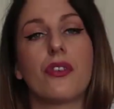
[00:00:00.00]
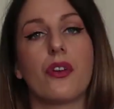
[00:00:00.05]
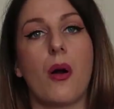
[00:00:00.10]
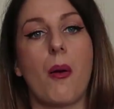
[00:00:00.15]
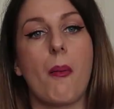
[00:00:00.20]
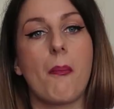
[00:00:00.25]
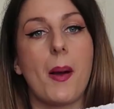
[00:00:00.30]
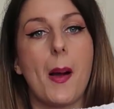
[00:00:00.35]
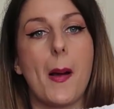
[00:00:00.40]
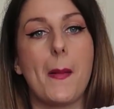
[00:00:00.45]

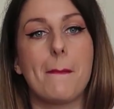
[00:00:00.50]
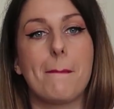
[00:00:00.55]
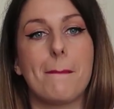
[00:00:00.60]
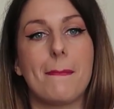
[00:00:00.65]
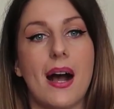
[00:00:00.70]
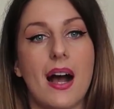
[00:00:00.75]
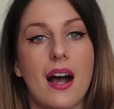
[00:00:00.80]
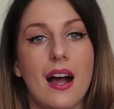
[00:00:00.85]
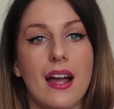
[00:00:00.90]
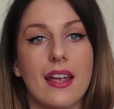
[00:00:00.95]
from
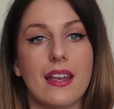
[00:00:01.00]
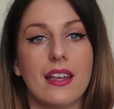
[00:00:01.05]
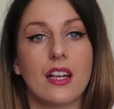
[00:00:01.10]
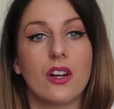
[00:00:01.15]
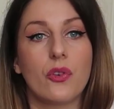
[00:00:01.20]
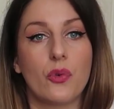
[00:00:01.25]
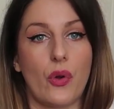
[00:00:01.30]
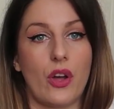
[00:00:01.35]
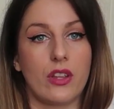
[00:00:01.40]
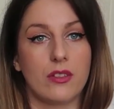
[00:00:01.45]
my
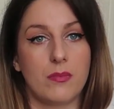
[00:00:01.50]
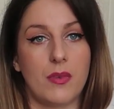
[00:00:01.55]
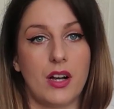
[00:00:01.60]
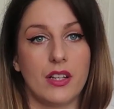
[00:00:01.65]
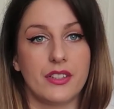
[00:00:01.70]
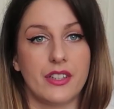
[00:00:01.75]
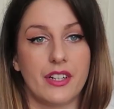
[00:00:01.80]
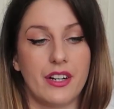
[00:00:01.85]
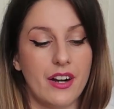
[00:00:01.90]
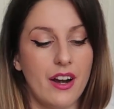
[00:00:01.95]

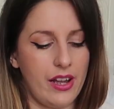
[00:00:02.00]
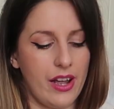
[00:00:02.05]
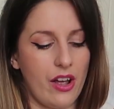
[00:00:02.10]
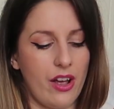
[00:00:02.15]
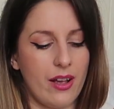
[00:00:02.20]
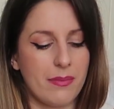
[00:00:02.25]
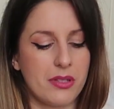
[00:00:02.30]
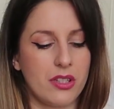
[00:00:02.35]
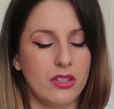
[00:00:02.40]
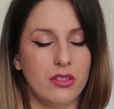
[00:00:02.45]
grandmother. I
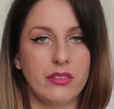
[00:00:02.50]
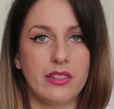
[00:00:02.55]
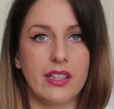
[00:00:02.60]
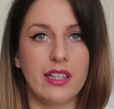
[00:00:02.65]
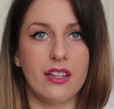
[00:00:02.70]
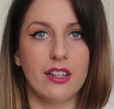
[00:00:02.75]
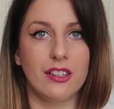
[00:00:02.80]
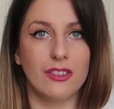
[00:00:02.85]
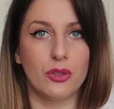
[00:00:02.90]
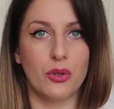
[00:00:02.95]

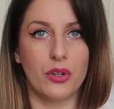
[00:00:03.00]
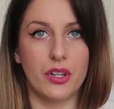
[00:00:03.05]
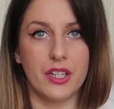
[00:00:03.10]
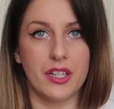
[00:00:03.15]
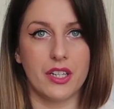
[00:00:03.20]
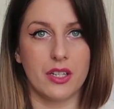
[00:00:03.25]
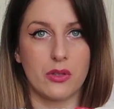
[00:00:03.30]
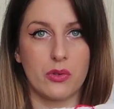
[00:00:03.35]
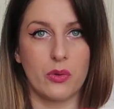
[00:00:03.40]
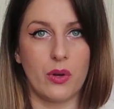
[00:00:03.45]
absolutely adore
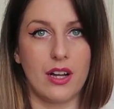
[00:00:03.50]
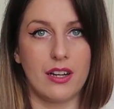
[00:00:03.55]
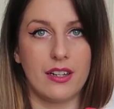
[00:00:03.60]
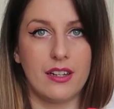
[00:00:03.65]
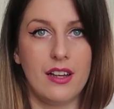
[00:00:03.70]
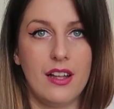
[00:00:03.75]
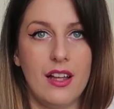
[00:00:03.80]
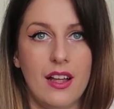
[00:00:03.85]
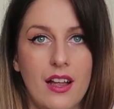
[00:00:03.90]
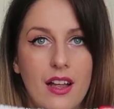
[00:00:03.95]
this
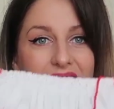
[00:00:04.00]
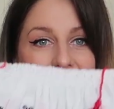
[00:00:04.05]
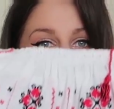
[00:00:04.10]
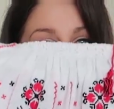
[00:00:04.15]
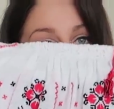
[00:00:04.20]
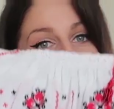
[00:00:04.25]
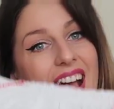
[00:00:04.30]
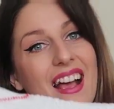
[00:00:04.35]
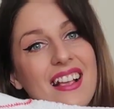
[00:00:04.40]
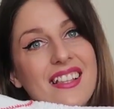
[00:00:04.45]
one. It
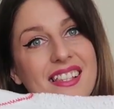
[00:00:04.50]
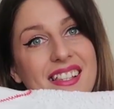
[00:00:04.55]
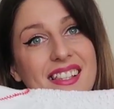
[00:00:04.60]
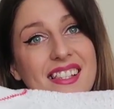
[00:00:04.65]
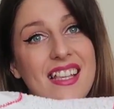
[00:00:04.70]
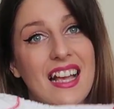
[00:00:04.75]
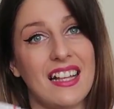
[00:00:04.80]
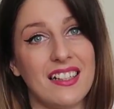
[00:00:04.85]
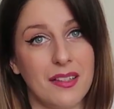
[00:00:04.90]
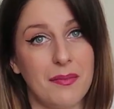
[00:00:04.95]
has
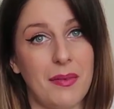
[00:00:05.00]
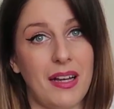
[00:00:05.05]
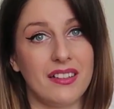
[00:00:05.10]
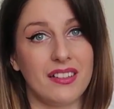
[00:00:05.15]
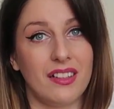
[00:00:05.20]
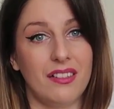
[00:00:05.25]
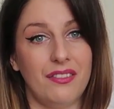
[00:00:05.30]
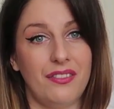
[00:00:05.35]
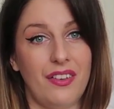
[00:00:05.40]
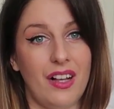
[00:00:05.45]

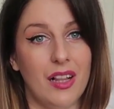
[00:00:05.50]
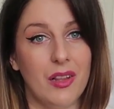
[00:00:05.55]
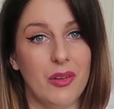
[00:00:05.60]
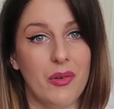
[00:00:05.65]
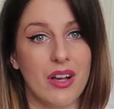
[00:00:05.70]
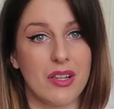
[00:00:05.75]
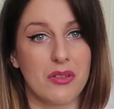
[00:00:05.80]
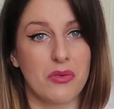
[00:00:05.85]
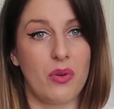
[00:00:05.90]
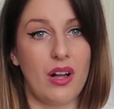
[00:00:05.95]
sentimental value
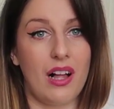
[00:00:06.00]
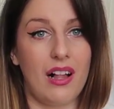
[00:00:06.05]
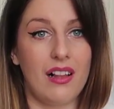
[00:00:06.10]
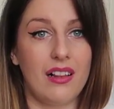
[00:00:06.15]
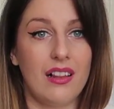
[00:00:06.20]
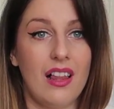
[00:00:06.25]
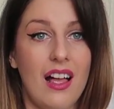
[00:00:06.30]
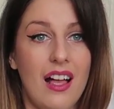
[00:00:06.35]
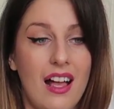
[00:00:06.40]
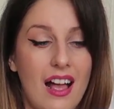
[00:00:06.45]
as
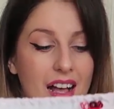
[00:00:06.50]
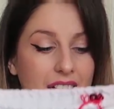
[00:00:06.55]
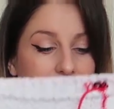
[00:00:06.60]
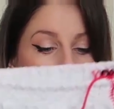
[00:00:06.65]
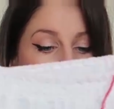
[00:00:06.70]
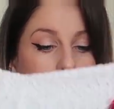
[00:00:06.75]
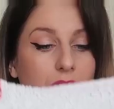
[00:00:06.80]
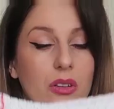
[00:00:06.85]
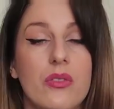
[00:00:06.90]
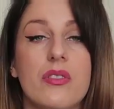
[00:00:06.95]
well, and
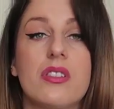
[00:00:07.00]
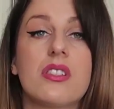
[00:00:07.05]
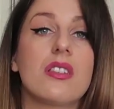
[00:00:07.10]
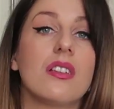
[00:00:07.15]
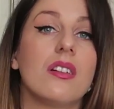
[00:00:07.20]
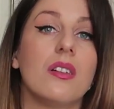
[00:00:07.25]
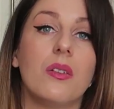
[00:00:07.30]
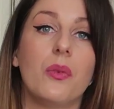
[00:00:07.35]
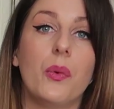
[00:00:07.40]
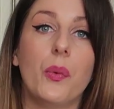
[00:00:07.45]
it looks
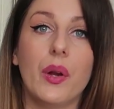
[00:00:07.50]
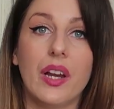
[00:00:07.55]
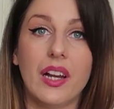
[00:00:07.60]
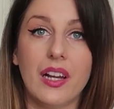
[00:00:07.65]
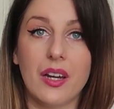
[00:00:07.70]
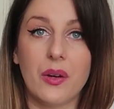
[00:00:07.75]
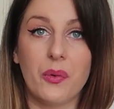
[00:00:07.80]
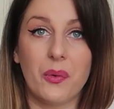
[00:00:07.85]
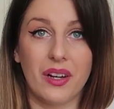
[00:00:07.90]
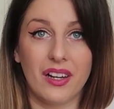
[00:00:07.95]

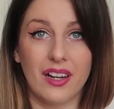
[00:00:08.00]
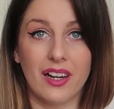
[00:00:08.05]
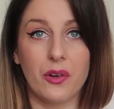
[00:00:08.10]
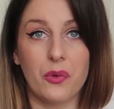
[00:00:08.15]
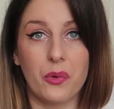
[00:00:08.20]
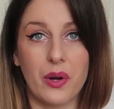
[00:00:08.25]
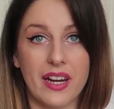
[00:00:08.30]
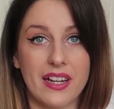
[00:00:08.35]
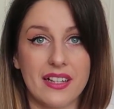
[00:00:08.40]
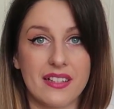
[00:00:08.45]
really
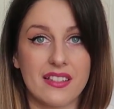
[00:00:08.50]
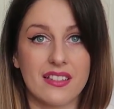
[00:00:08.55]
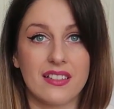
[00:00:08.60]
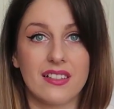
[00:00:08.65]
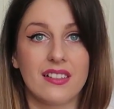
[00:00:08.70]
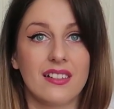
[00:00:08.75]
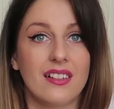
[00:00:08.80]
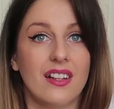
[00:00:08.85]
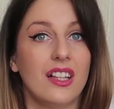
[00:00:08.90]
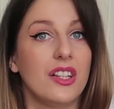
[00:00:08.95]
great
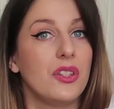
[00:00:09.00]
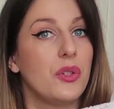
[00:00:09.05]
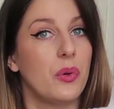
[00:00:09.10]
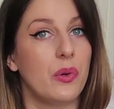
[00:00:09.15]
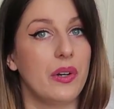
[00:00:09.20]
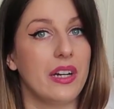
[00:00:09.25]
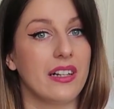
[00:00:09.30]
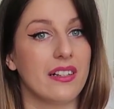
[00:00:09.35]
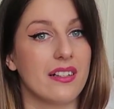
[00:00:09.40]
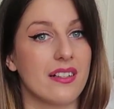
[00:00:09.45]

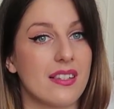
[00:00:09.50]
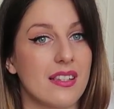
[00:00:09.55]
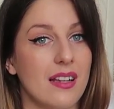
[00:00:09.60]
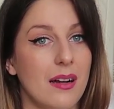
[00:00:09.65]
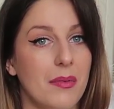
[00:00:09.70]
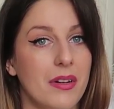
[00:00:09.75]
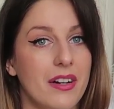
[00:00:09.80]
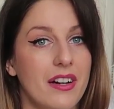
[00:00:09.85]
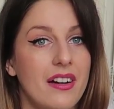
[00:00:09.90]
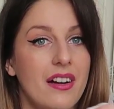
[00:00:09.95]
during the
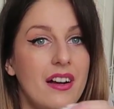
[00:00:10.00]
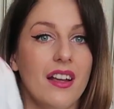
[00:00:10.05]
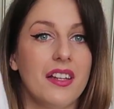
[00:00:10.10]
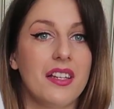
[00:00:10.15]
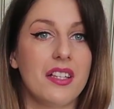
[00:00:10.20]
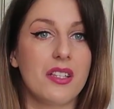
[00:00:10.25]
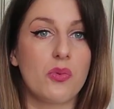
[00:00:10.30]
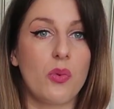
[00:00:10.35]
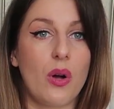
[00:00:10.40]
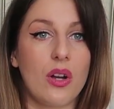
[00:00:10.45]
summer.
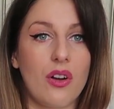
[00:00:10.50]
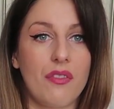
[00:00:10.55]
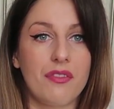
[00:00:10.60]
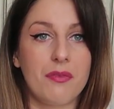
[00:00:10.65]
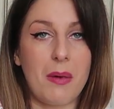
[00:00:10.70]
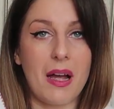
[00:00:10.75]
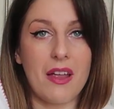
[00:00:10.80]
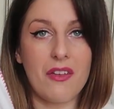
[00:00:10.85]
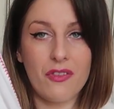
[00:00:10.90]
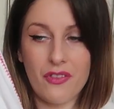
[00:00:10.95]
It is one of
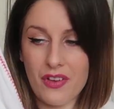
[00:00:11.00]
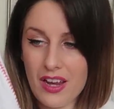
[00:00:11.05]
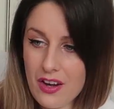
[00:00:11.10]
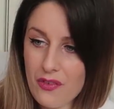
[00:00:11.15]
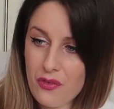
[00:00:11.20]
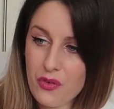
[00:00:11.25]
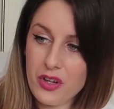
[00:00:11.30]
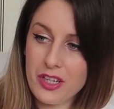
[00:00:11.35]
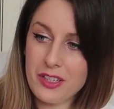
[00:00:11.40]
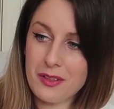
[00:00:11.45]
my
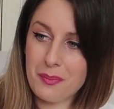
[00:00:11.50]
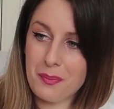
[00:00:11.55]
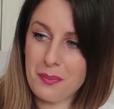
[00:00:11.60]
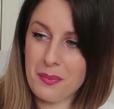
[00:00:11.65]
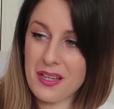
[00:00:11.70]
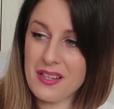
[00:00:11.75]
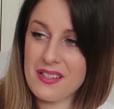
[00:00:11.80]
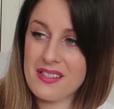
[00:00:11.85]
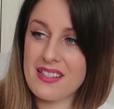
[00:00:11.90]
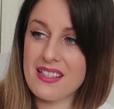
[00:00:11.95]
favorite
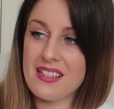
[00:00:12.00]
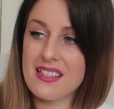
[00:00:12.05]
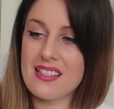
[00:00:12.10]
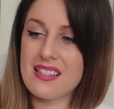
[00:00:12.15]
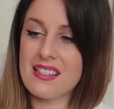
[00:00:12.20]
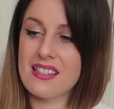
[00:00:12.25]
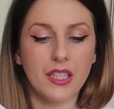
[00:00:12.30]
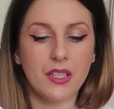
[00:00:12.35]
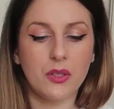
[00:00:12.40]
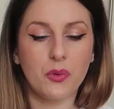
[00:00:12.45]
pieces.
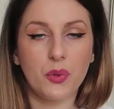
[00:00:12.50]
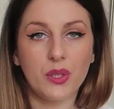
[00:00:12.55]
It